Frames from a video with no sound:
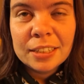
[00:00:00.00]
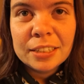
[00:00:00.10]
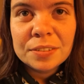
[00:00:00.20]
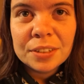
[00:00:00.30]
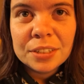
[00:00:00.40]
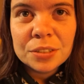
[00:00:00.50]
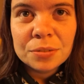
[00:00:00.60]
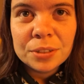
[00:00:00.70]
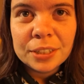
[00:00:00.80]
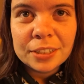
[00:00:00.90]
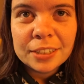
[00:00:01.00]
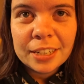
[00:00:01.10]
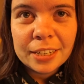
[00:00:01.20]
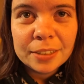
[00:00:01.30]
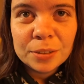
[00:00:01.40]
it's very surreal,
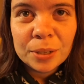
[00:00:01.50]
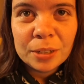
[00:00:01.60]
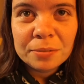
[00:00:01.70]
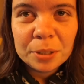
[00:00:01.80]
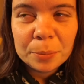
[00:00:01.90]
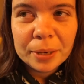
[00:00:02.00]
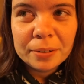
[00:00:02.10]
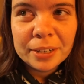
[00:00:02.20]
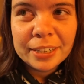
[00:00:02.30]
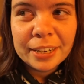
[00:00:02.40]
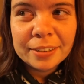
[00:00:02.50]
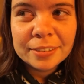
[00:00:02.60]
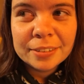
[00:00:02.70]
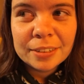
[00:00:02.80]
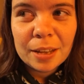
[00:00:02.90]
and I don't know how to feel about it right now,
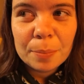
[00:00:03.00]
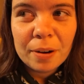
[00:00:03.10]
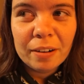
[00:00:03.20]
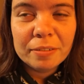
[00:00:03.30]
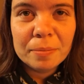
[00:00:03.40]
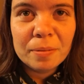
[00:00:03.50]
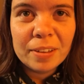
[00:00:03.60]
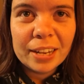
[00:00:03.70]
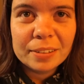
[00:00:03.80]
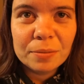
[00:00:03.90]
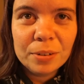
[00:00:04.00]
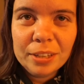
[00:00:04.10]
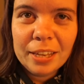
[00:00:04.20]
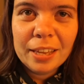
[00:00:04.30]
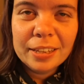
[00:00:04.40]
apart from the fact I'm
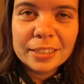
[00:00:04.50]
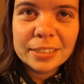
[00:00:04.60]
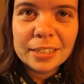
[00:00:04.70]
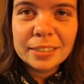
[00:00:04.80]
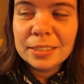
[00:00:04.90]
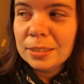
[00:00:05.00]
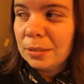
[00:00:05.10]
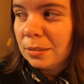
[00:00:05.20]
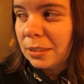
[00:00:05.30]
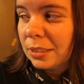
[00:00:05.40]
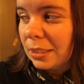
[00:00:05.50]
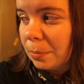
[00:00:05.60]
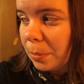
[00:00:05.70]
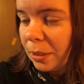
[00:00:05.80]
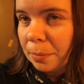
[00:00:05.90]
really excited to
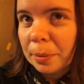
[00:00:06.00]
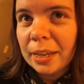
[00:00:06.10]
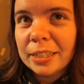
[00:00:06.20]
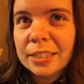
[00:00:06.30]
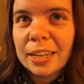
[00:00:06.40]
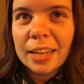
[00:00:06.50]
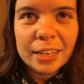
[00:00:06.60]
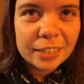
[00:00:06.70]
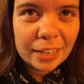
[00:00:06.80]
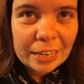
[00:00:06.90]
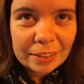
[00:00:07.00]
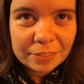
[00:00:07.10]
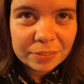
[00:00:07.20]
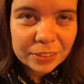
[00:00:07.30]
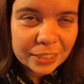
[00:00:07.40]
sleep in a bed and
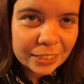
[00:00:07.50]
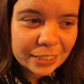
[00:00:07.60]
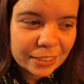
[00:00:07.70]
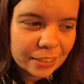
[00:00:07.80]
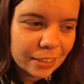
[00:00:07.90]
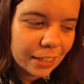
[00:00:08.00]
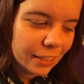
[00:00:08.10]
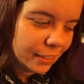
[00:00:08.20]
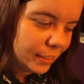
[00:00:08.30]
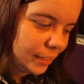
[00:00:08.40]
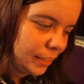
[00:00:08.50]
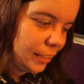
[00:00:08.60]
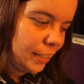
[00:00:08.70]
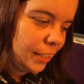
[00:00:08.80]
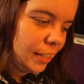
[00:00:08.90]
have heat and
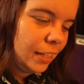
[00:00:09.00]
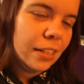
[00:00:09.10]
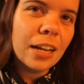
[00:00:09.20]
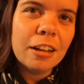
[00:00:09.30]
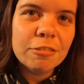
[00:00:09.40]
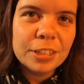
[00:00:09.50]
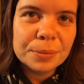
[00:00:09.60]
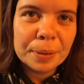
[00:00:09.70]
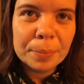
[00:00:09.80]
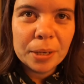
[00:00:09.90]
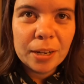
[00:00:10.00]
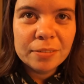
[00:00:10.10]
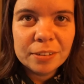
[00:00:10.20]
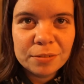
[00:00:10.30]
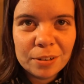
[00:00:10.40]
not freeze my butt off
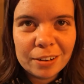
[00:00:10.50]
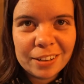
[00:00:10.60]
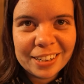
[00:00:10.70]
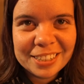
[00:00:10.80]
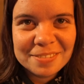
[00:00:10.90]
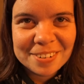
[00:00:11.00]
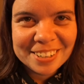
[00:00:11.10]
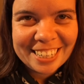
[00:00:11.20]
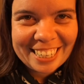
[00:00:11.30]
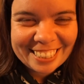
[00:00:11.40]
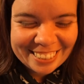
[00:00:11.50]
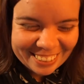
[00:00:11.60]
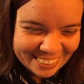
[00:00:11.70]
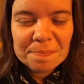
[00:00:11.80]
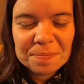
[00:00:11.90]
at four o'clock in the morning.
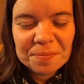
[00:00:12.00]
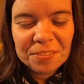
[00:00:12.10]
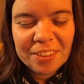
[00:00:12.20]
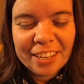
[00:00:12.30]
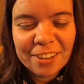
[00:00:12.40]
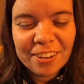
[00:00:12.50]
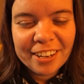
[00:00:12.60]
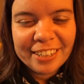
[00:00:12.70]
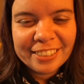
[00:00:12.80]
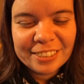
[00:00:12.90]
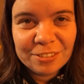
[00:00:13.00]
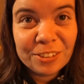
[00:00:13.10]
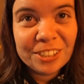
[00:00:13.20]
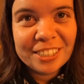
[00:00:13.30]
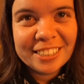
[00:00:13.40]
Thank you guys
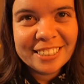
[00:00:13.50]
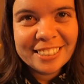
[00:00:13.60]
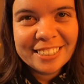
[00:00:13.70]
for